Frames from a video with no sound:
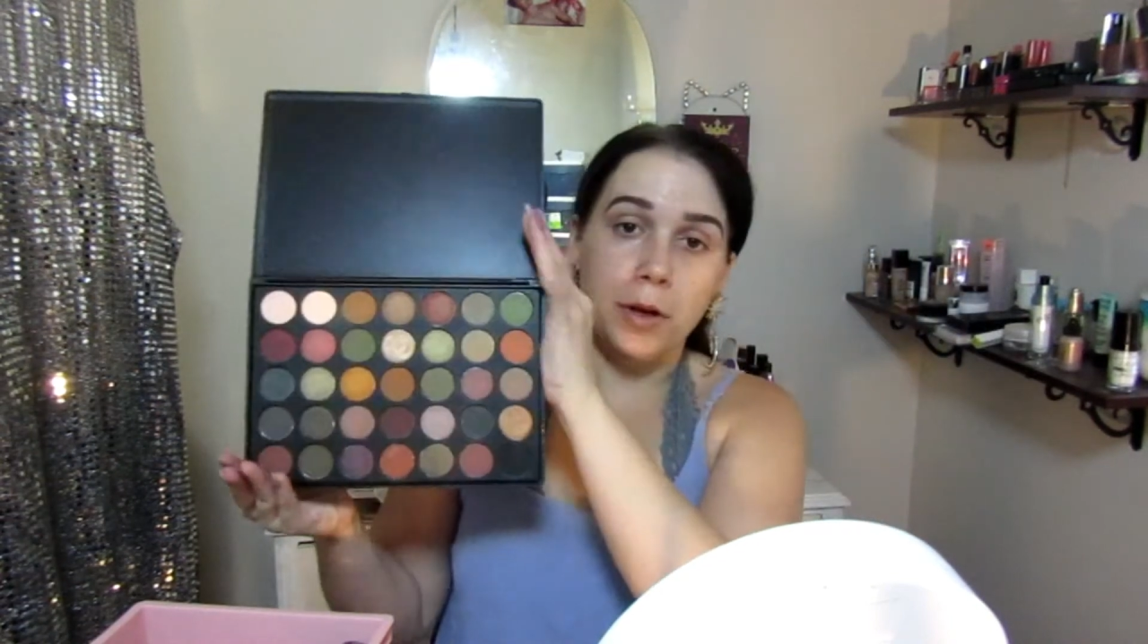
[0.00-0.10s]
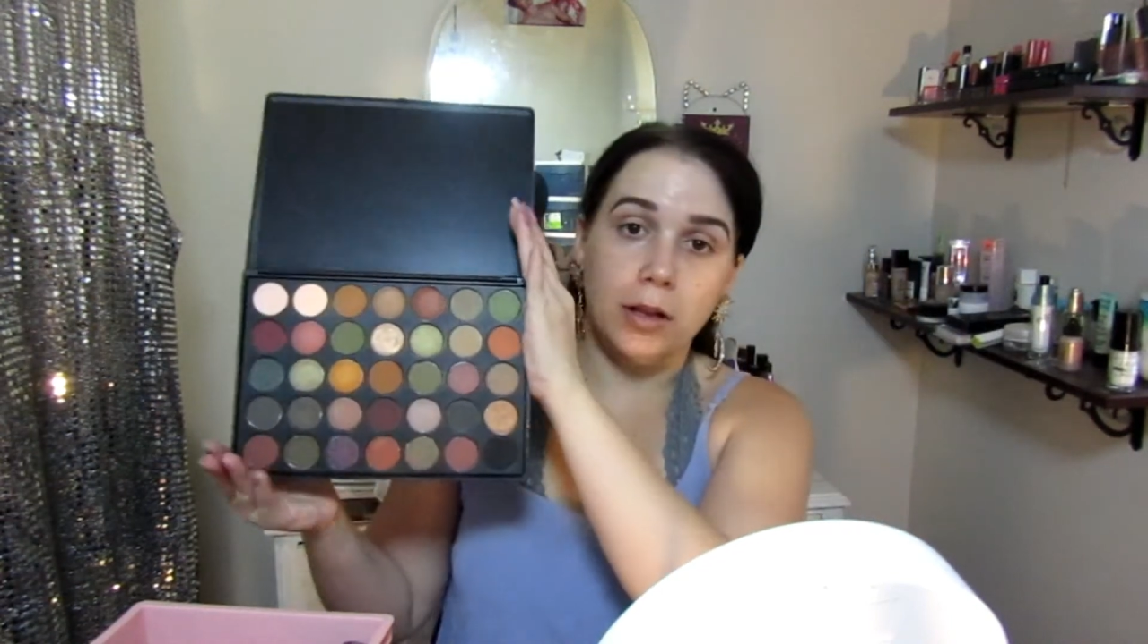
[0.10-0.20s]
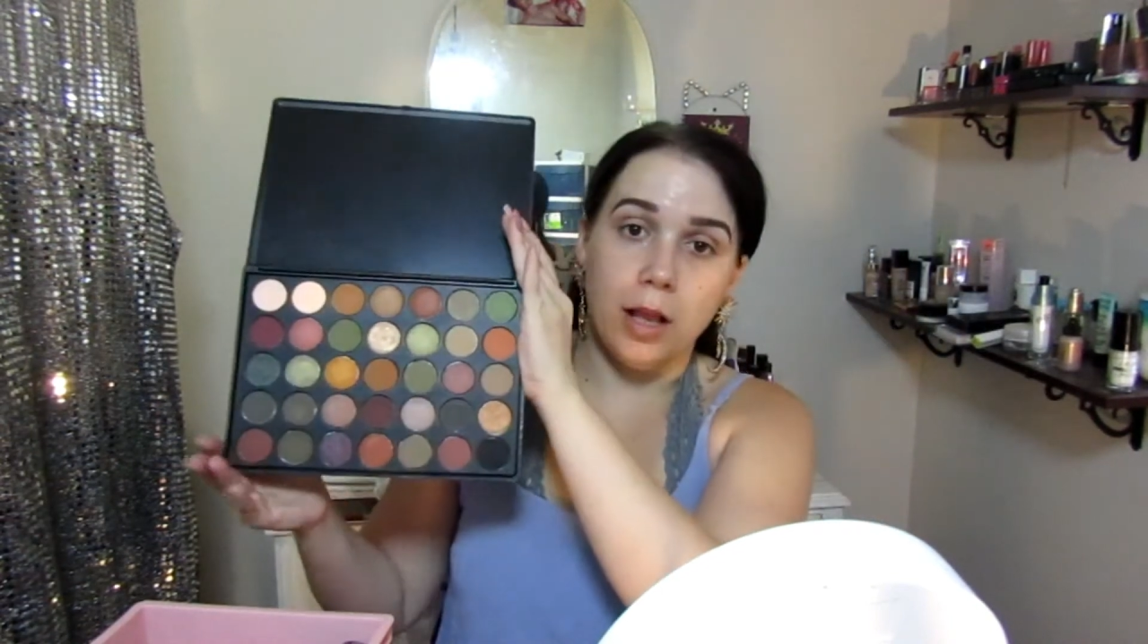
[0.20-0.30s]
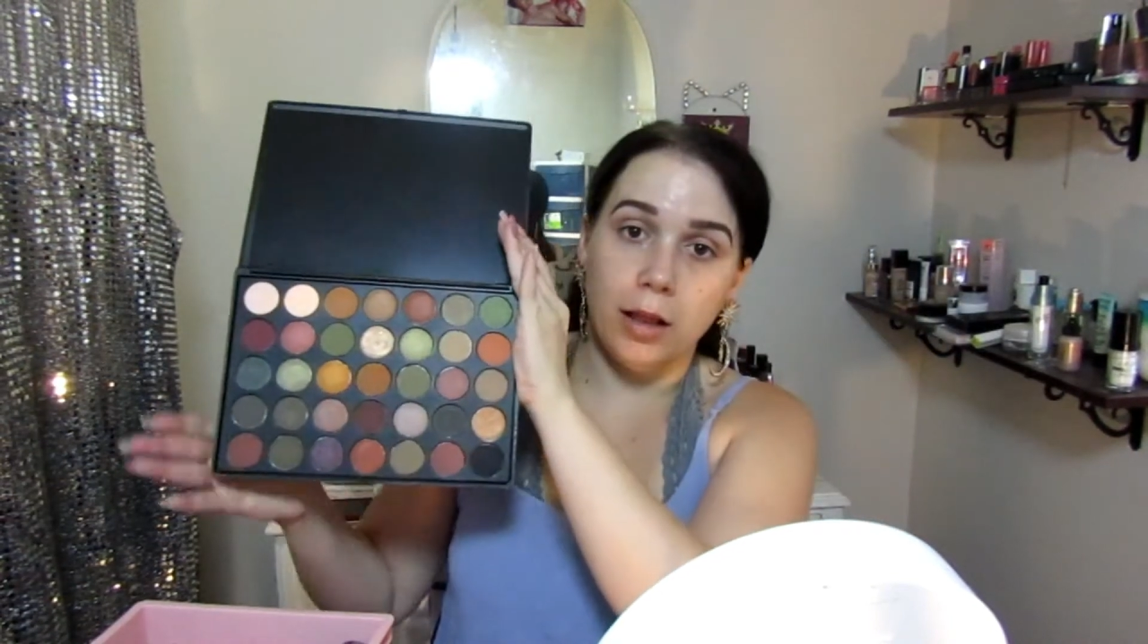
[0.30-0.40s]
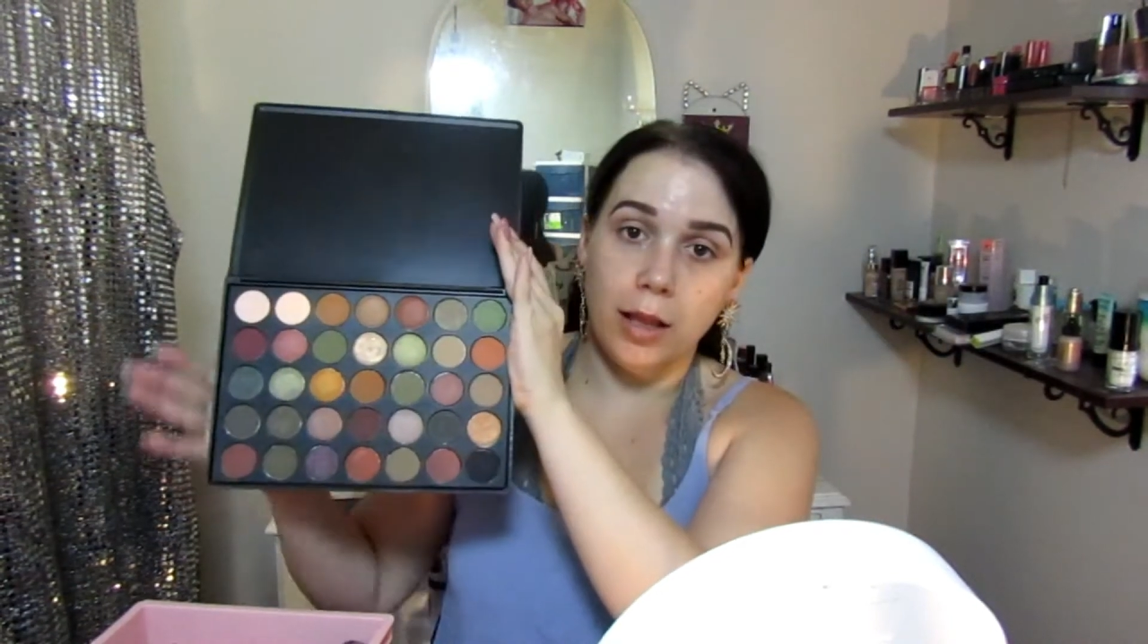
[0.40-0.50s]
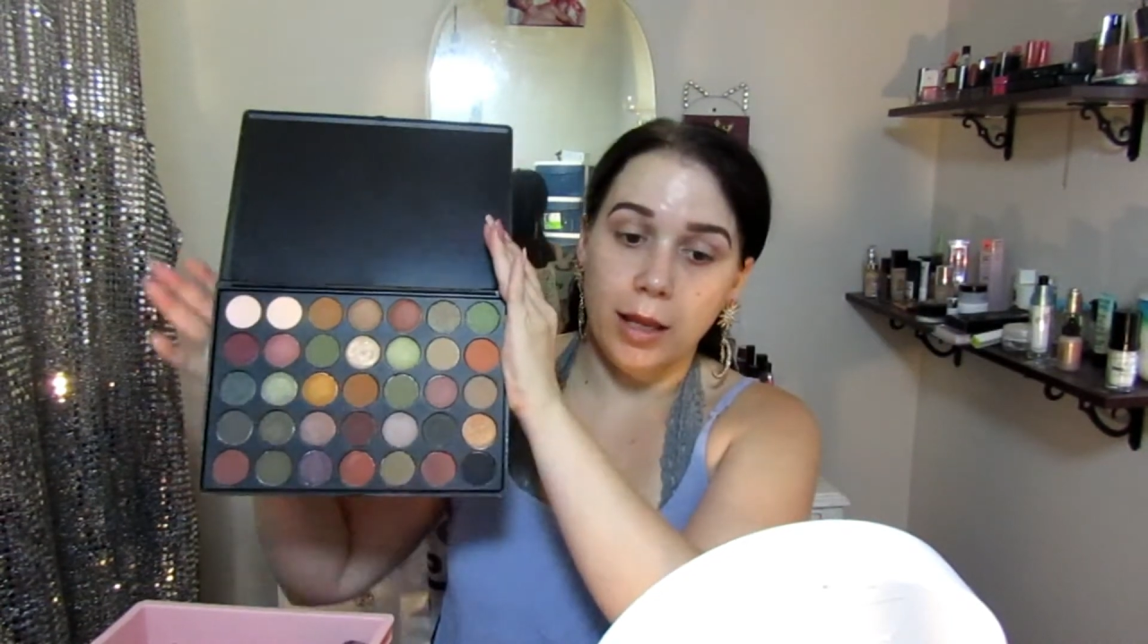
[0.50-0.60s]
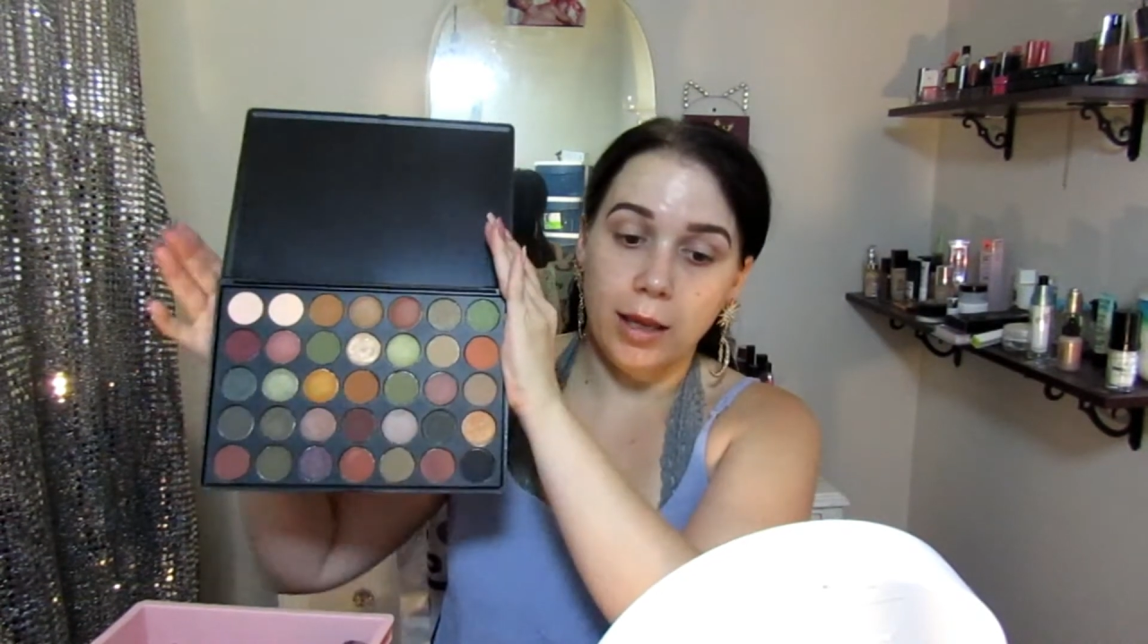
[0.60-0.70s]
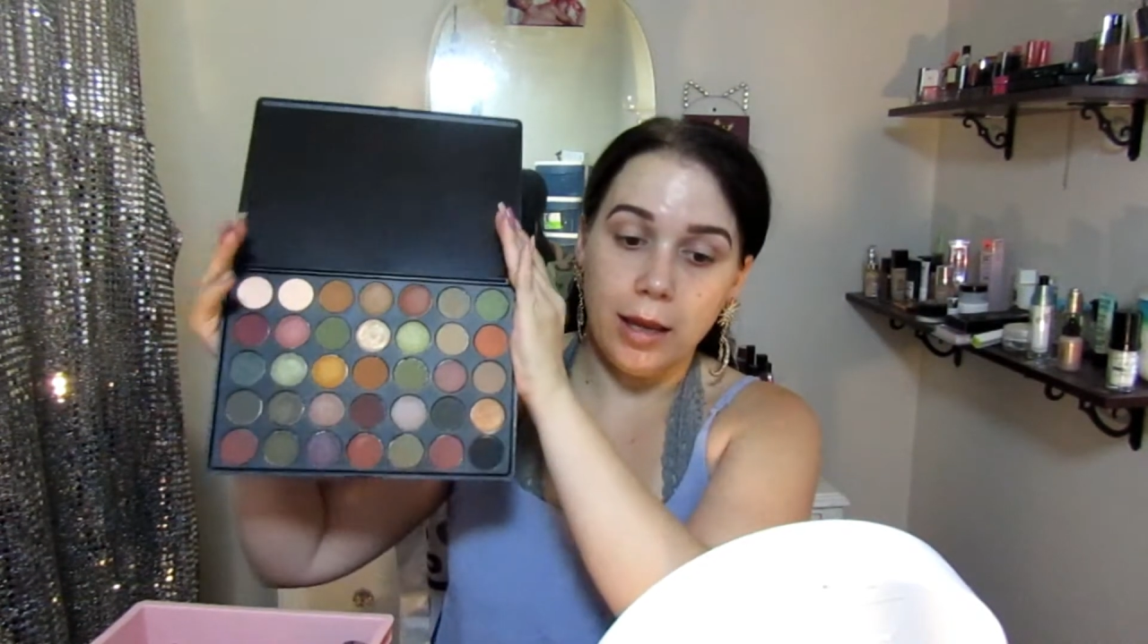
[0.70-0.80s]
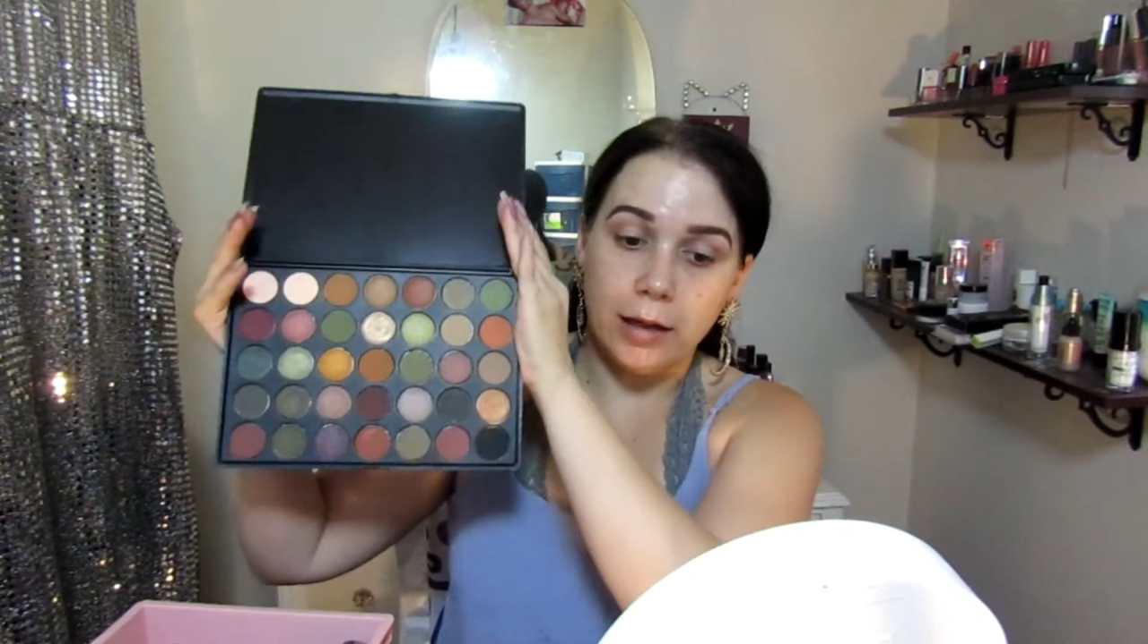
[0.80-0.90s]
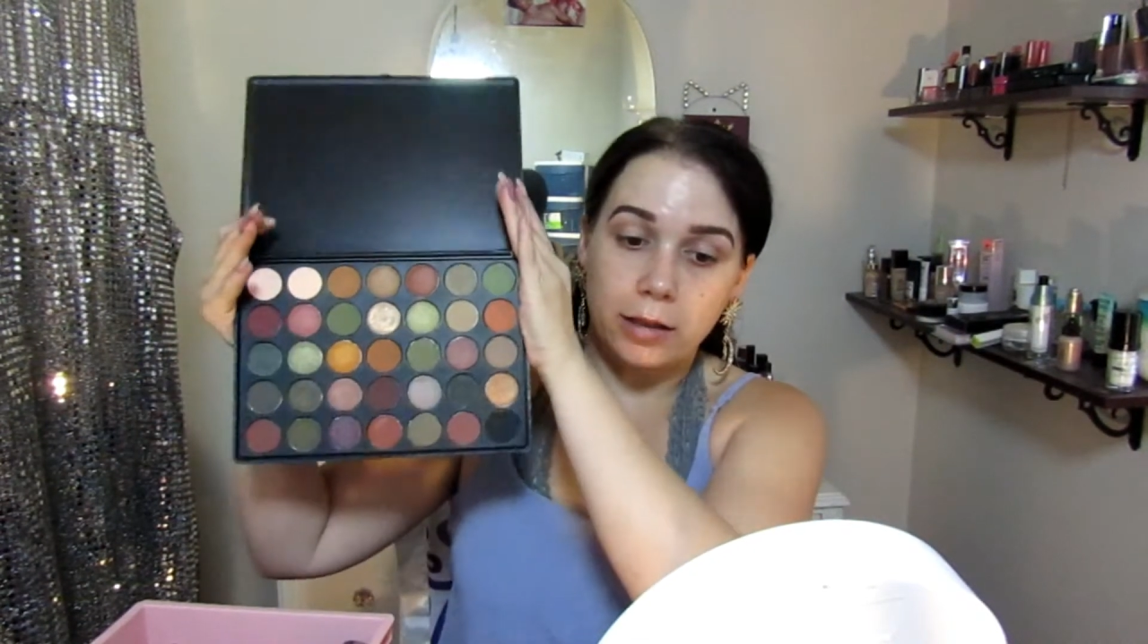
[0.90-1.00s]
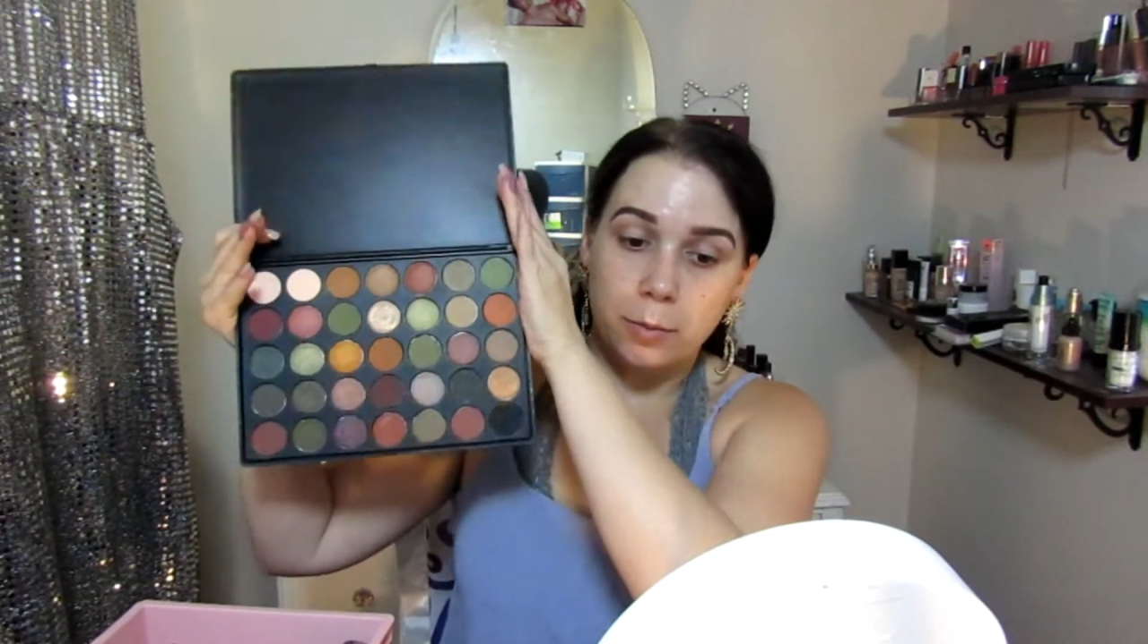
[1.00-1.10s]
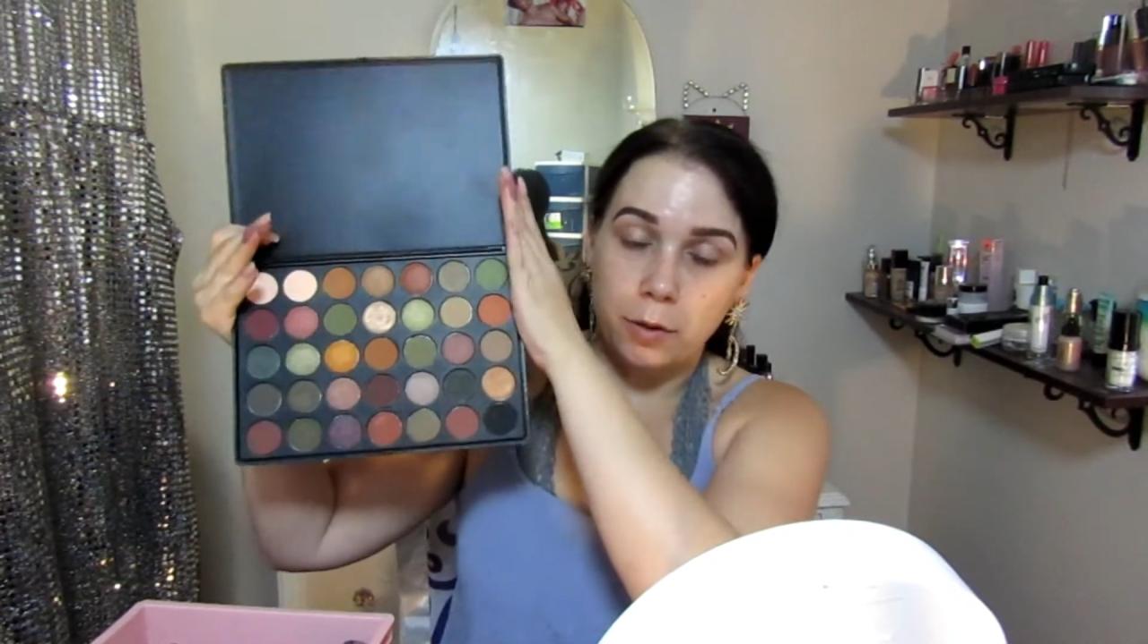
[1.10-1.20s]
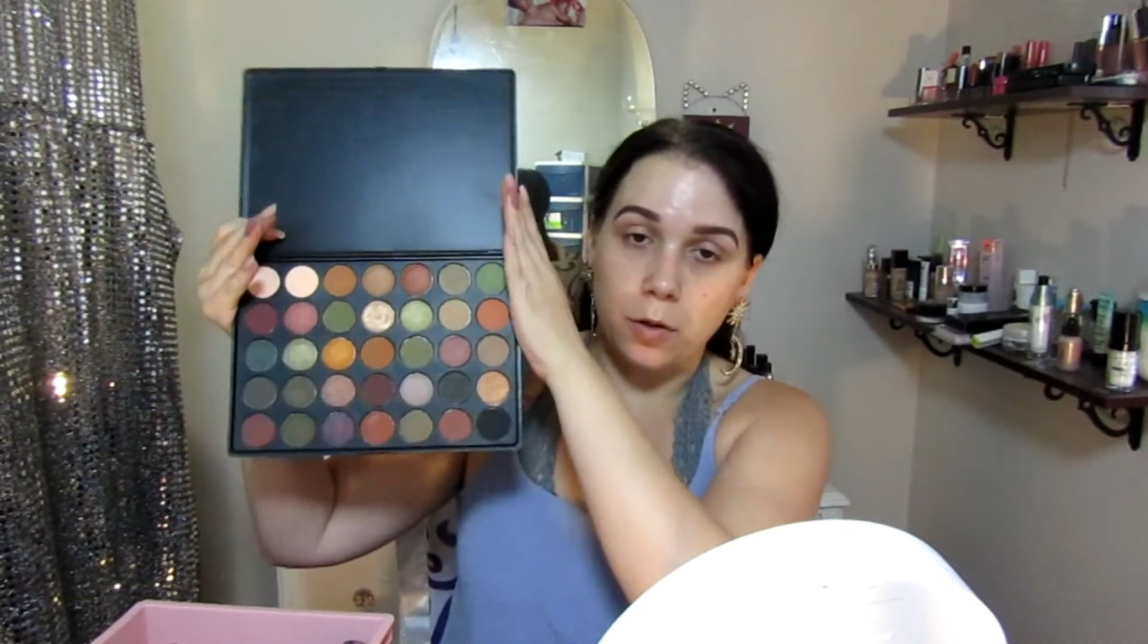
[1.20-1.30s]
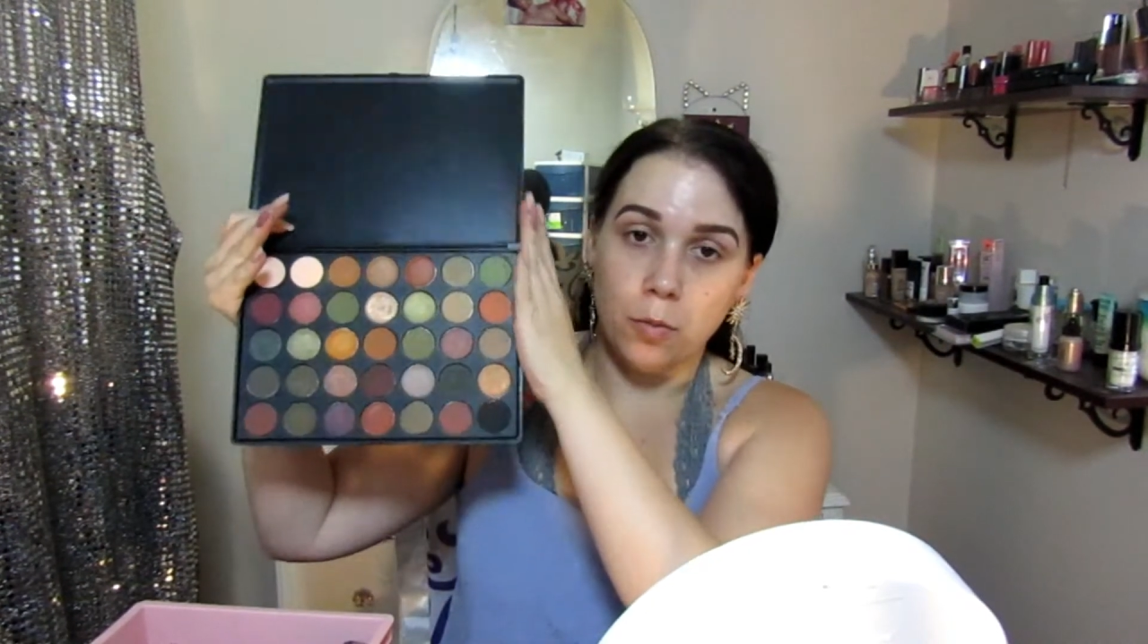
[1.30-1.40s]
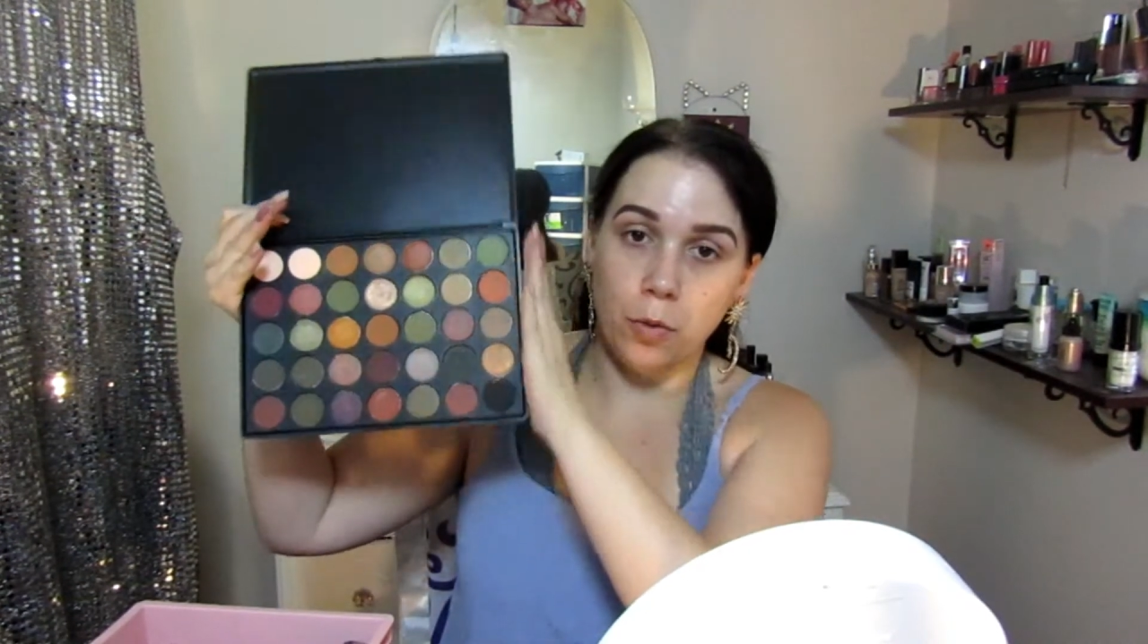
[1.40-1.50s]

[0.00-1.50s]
a lot like a typical